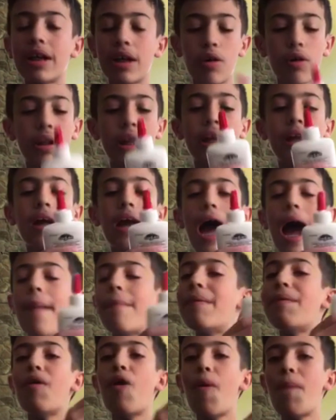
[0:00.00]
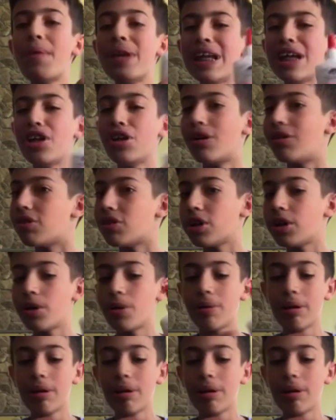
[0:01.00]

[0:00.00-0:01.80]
opening glue?